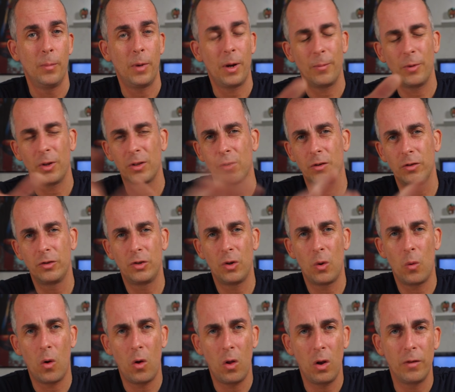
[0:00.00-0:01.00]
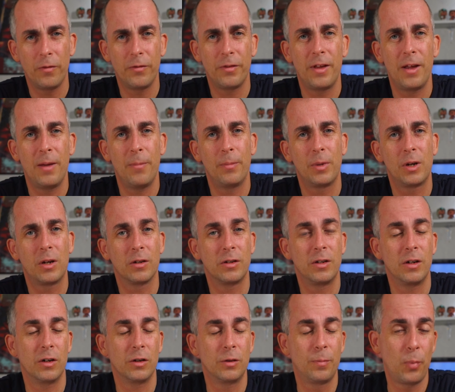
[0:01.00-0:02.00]
but I'm not gonna show all of them
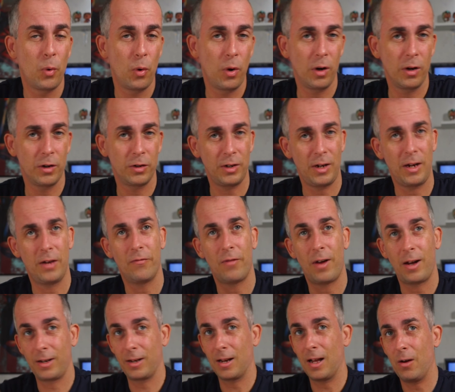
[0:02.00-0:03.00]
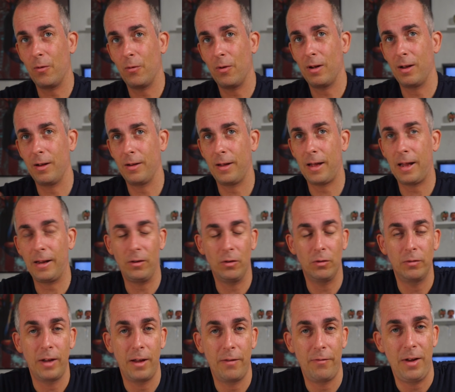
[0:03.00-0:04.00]
because there are spoilers, and right now I
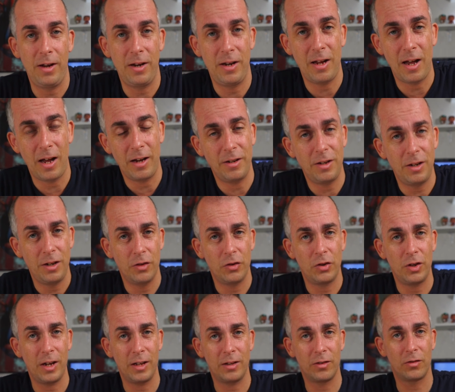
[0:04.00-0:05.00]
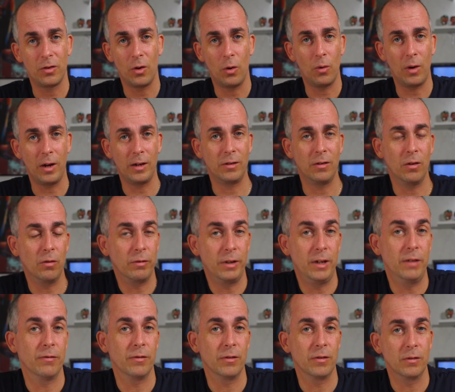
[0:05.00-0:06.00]
don't have any ideas yet, so I don't
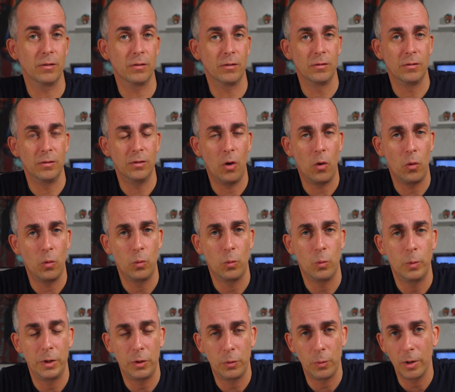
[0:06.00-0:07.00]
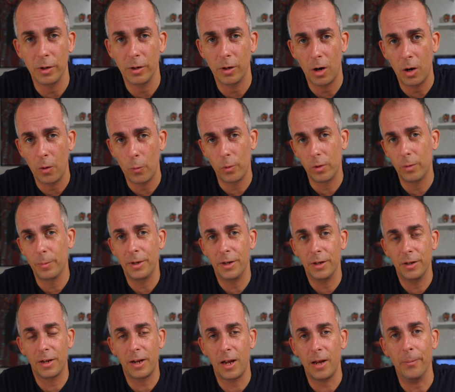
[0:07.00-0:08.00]
even know which one I will
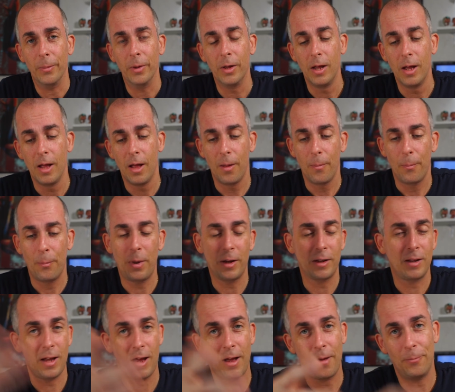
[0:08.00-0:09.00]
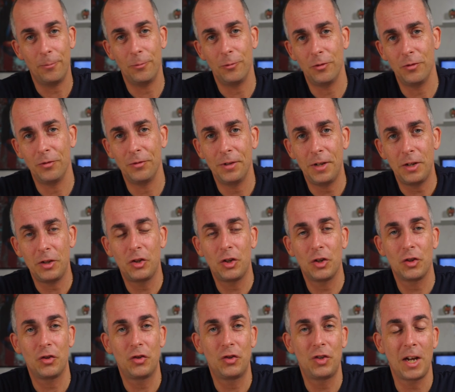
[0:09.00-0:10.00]
be in the game. But let's
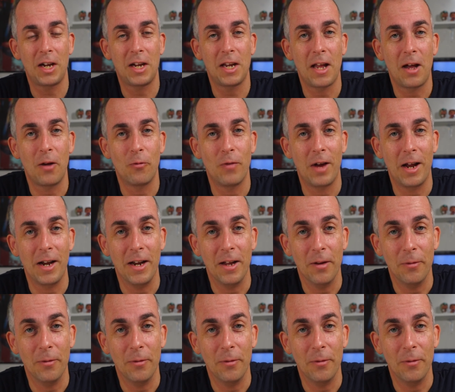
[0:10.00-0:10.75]
just check it out right